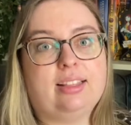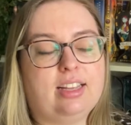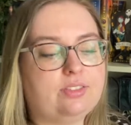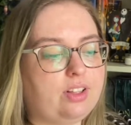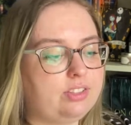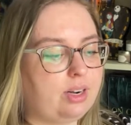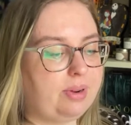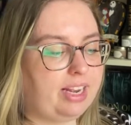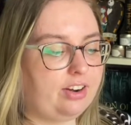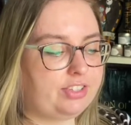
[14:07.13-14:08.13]
This follows our
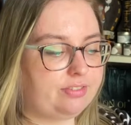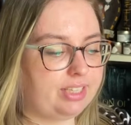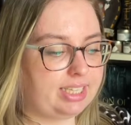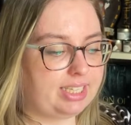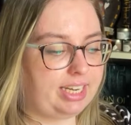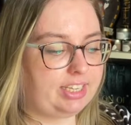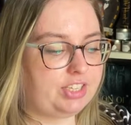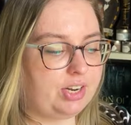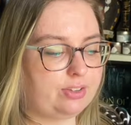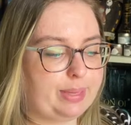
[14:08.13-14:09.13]
main character, Felicity, as
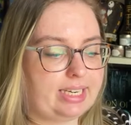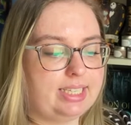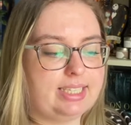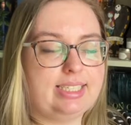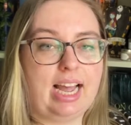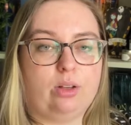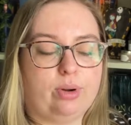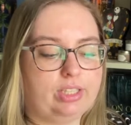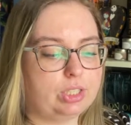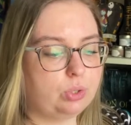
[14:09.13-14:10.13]
she goes back to this
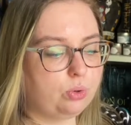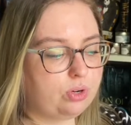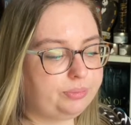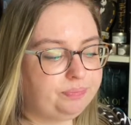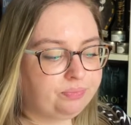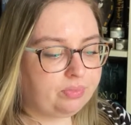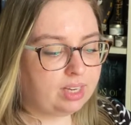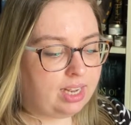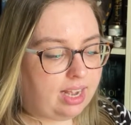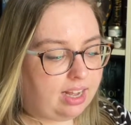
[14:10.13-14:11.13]
Dalloway school.
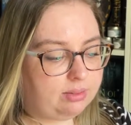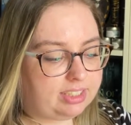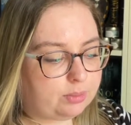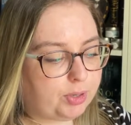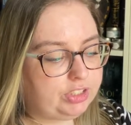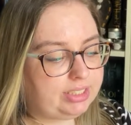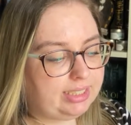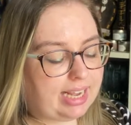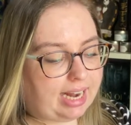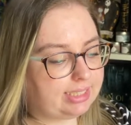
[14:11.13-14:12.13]
It says, perched
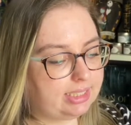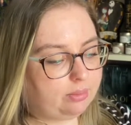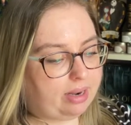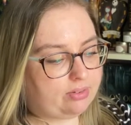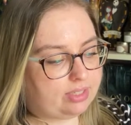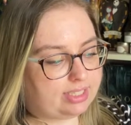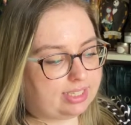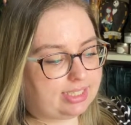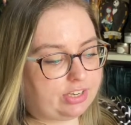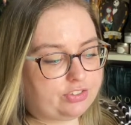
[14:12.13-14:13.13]
in the Catskill Mountains,
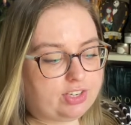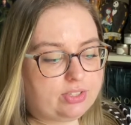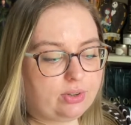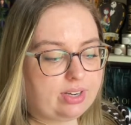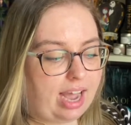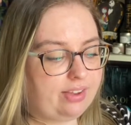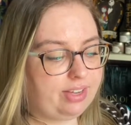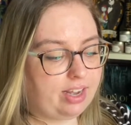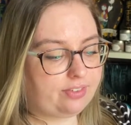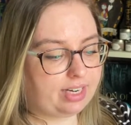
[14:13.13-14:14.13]
this centuries-old
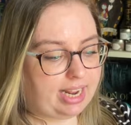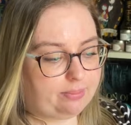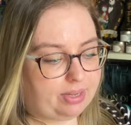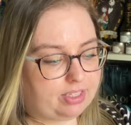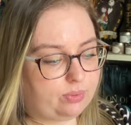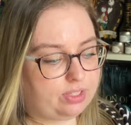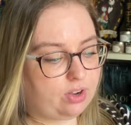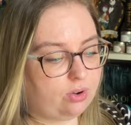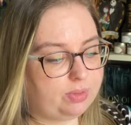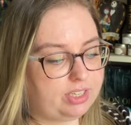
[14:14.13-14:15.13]
ivy-covered campus was
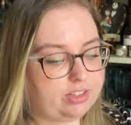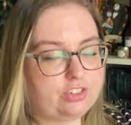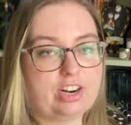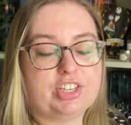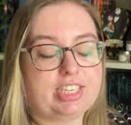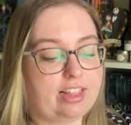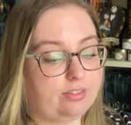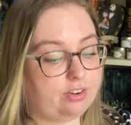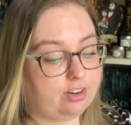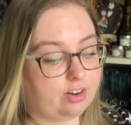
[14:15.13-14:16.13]
home until the tragic death
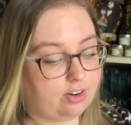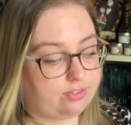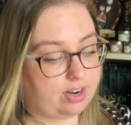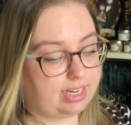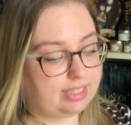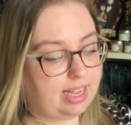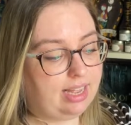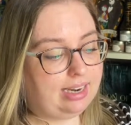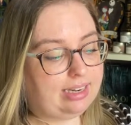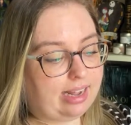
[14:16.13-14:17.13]
of her girlfriend.
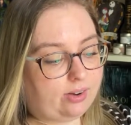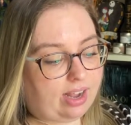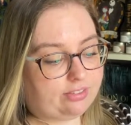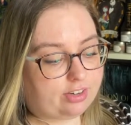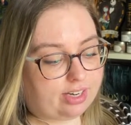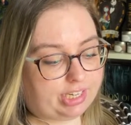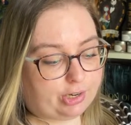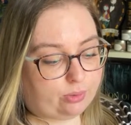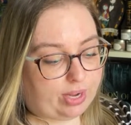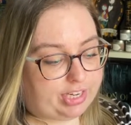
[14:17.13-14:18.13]
Now, after a
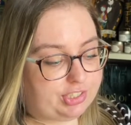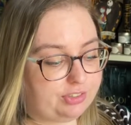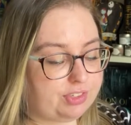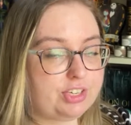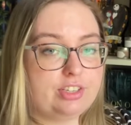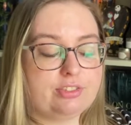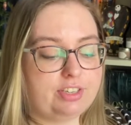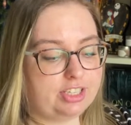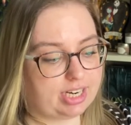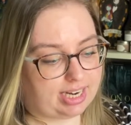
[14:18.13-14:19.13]
year away, she's returned to
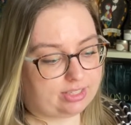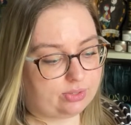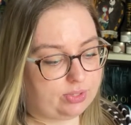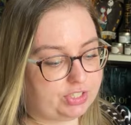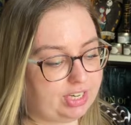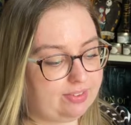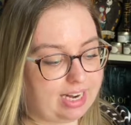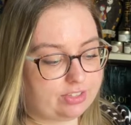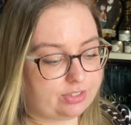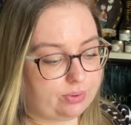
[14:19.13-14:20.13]
finish high school. She even
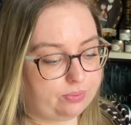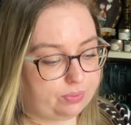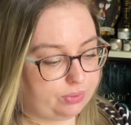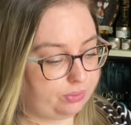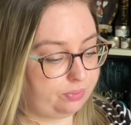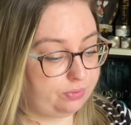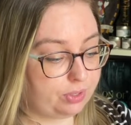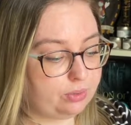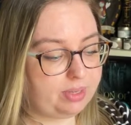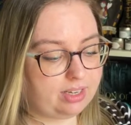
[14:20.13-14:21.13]
has her own
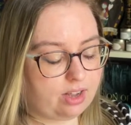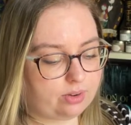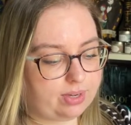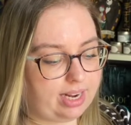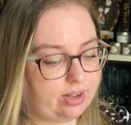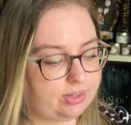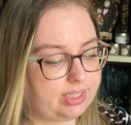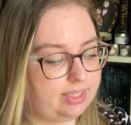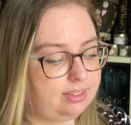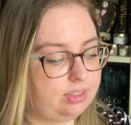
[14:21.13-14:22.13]
room in Godwin House,
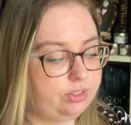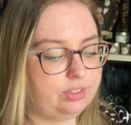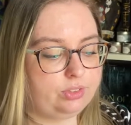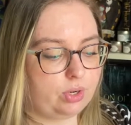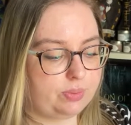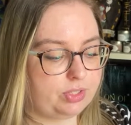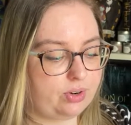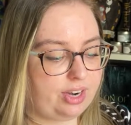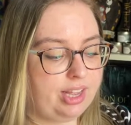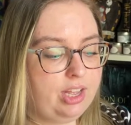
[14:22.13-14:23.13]
the exclusive
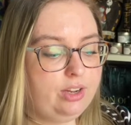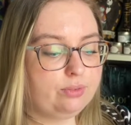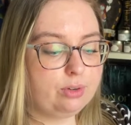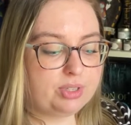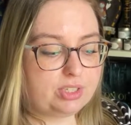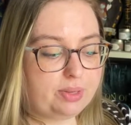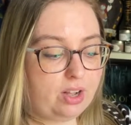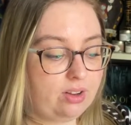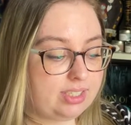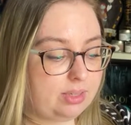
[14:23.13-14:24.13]
dormitory, rumored to be
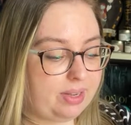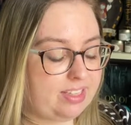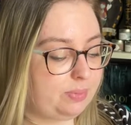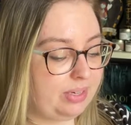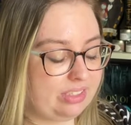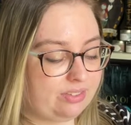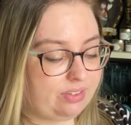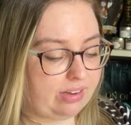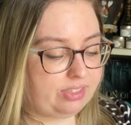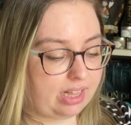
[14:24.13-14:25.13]
haunted by the spirits of
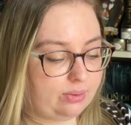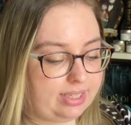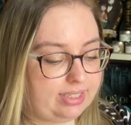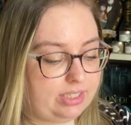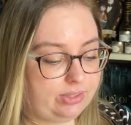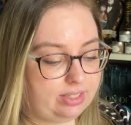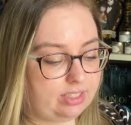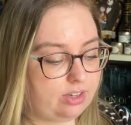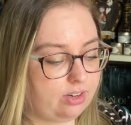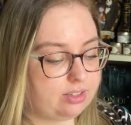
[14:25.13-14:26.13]
5 Dalloway
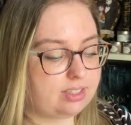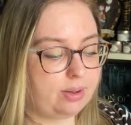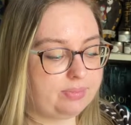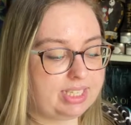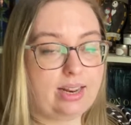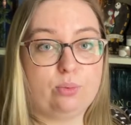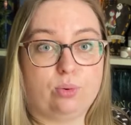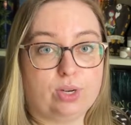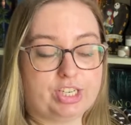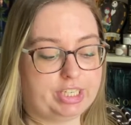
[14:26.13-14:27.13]
students. Girls some say were
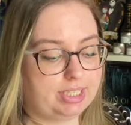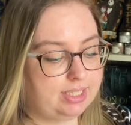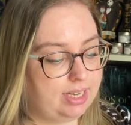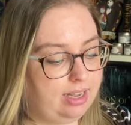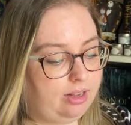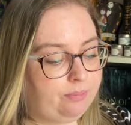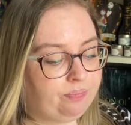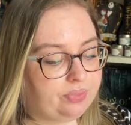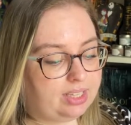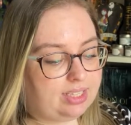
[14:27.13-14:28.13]
witches.
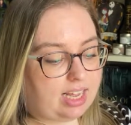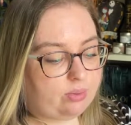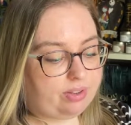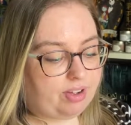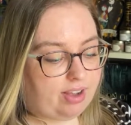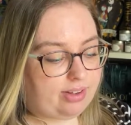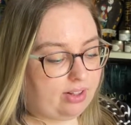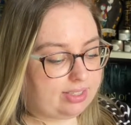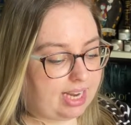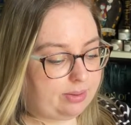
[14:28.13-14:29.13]
The Dalloway 5
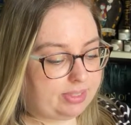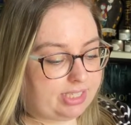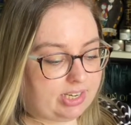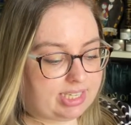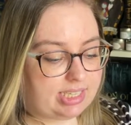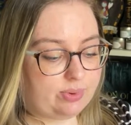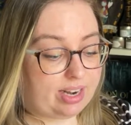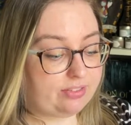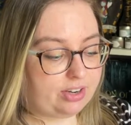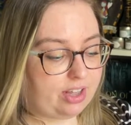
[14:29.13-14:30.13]
all died mysteriously one
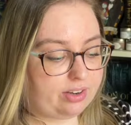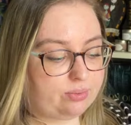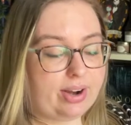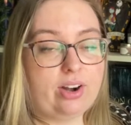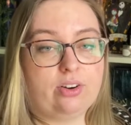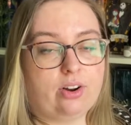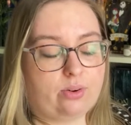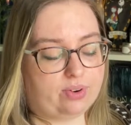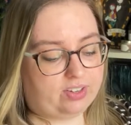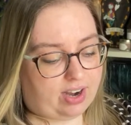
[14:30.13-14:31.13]
after another right on
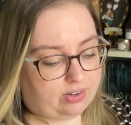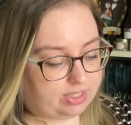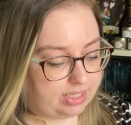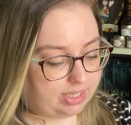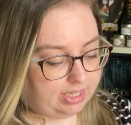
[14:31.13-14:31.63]
Godwin grounds.